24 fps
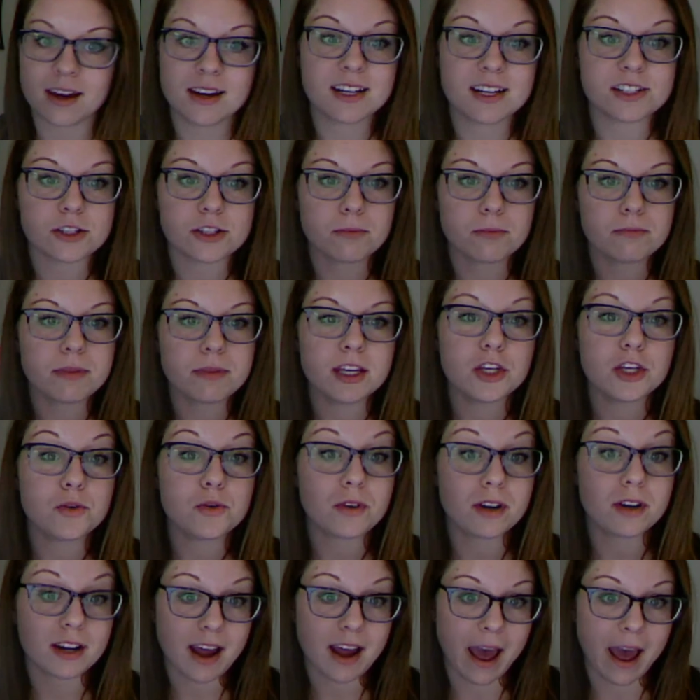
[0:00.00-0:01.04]
Something you
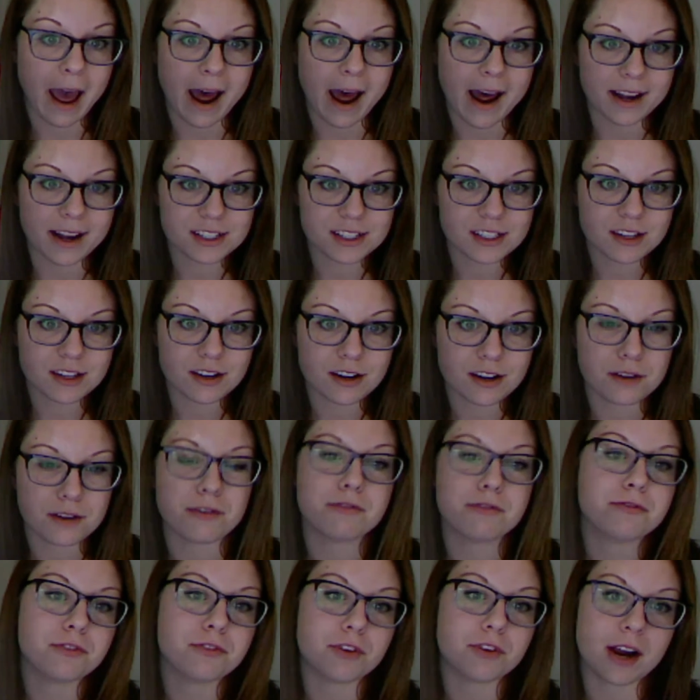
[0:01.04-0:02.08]
could ask of a
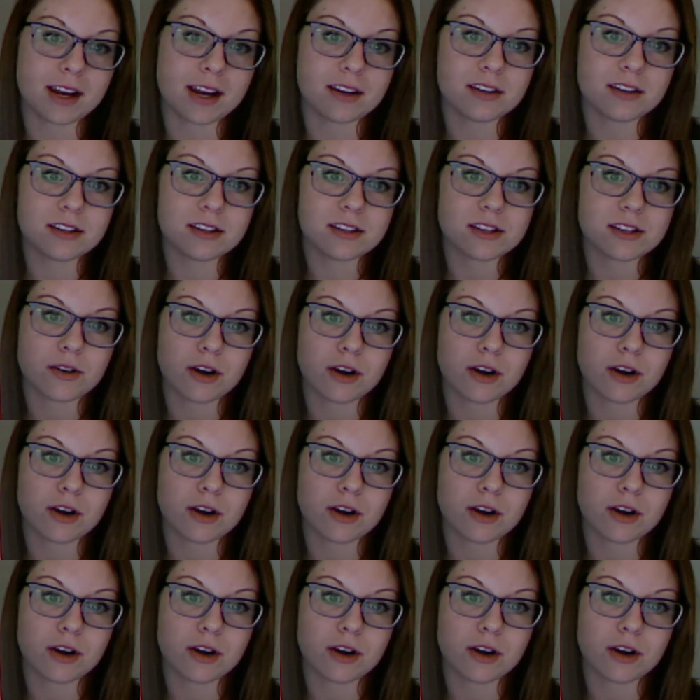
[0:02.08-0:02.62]
friend,